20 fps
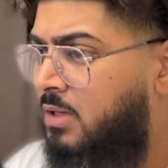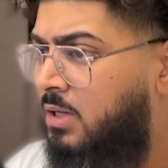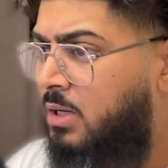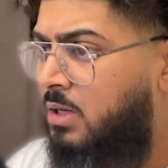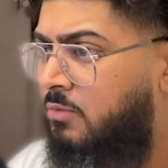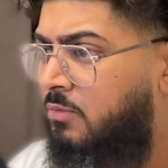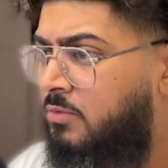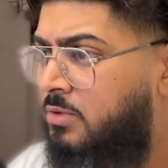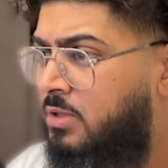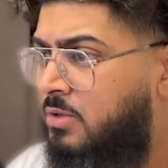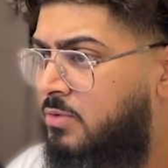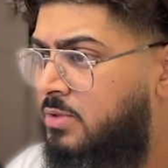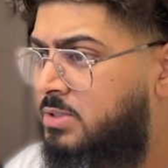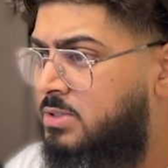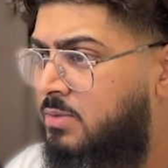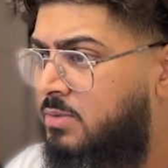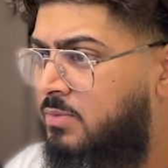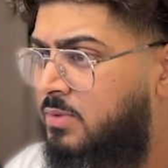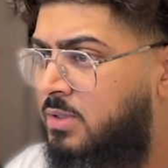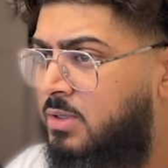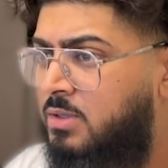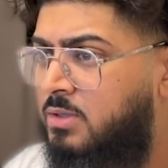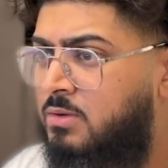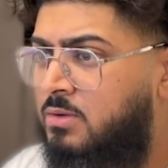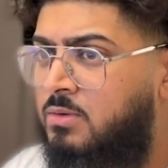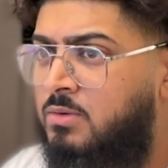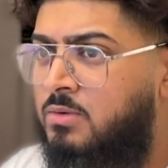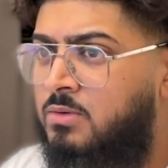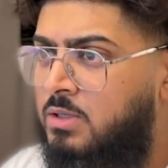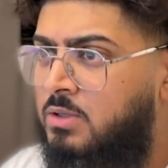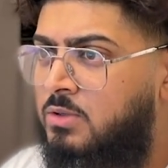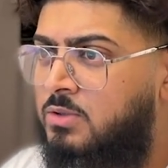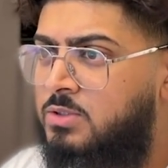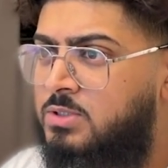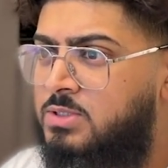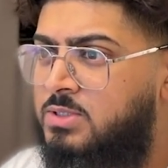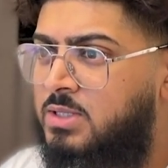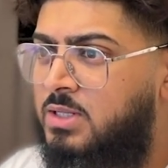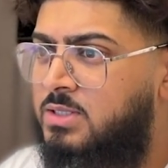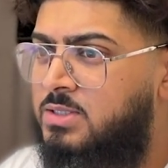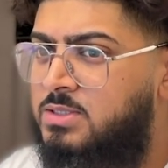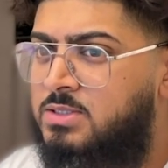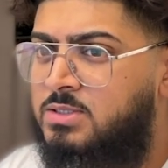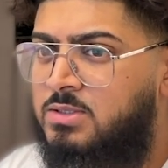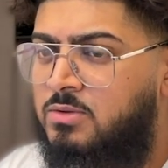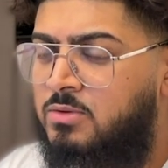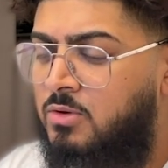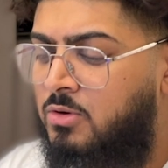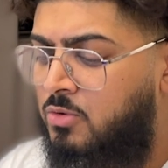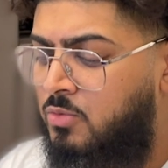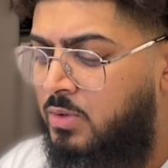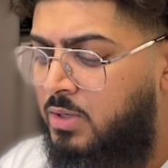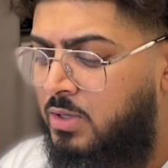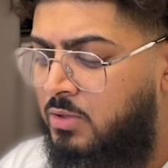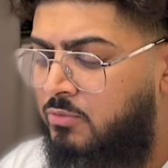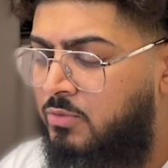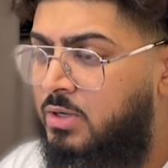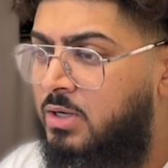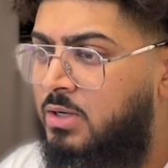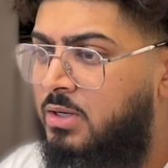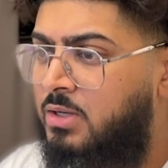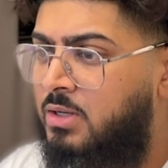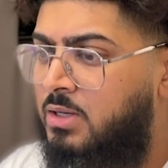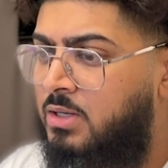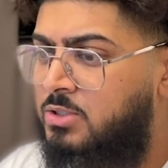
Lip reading: However, there is something else that's not quite right.